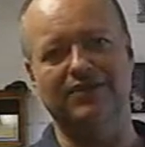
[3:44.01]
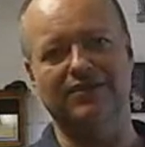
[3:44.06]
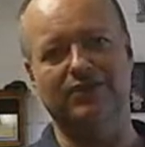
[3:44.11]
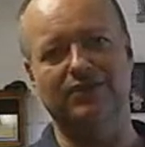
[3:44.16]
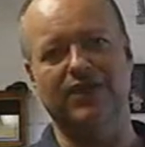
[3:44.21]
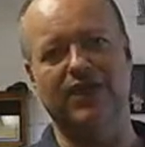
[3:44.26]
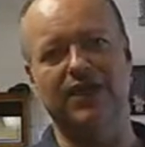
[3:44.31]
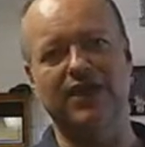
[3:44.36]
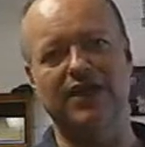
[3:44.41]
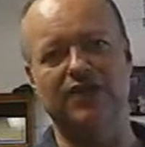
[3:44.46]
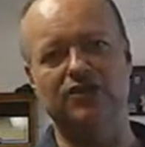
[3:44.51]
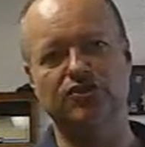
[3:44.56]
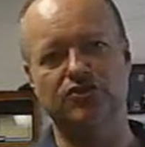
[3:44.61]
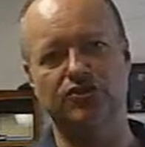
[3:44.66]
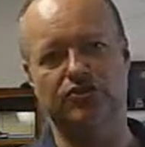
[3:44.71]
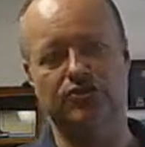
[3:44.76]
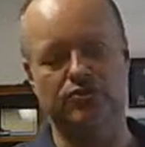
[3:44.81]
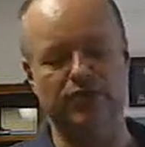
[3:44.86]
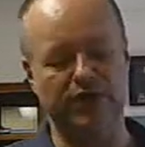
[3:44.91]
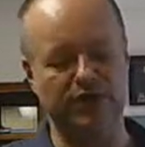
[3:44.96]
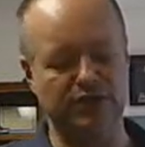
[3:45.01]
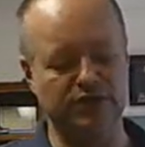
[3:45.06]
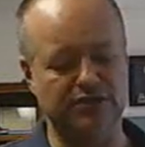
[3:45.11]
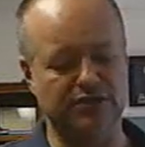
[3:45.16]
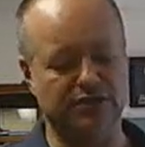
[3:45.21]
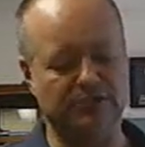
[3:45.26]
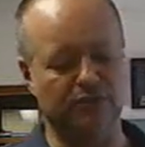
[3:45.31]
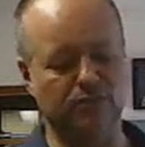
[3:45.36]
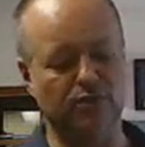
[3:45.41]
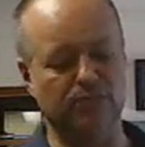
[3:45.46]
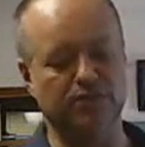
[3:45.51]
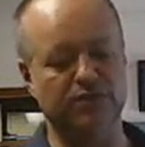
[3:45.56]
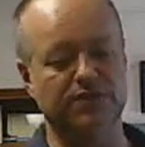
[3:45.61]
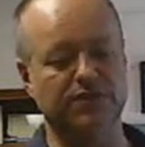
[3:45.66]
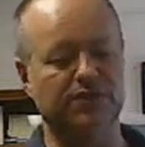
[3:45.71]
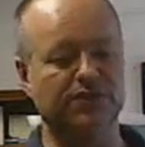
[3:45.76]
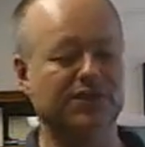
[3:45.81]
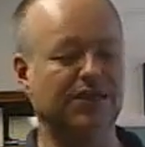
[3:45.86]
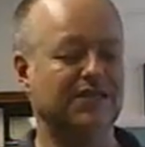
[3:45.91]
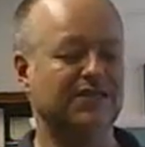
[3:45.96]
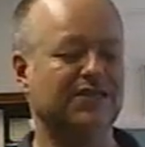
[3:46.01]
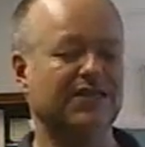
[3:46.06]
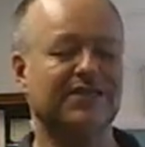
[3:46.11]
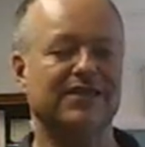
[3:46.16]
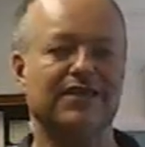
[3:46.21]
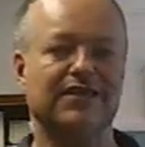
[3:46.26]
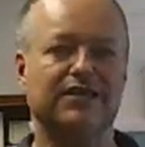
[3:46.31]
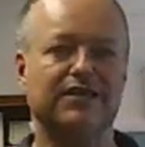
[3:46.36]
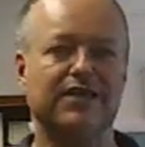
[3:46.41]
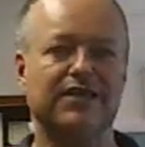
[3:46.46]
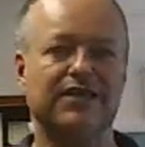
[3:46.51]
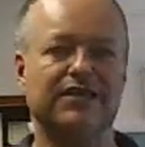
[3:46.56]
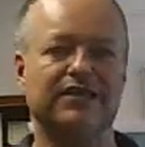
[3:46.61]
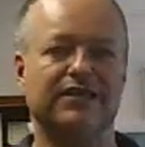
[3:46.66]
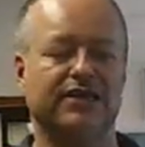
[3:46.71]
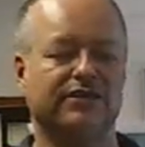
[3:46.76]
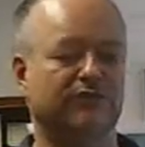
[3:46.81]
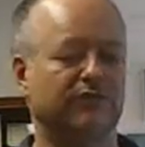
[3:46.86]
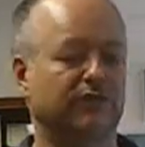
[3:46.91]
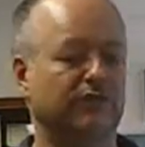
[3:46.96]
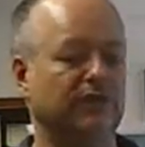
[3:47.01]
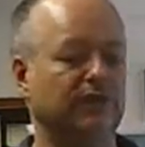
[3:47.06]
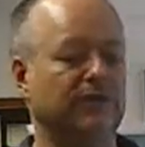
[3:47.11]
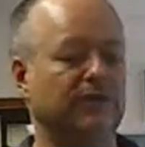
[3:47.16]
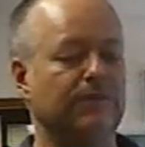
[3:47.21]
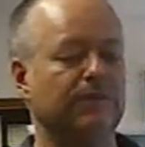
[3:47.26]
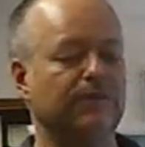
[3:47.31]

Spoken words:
okay, as you're creating little moments, is at the kinetic level,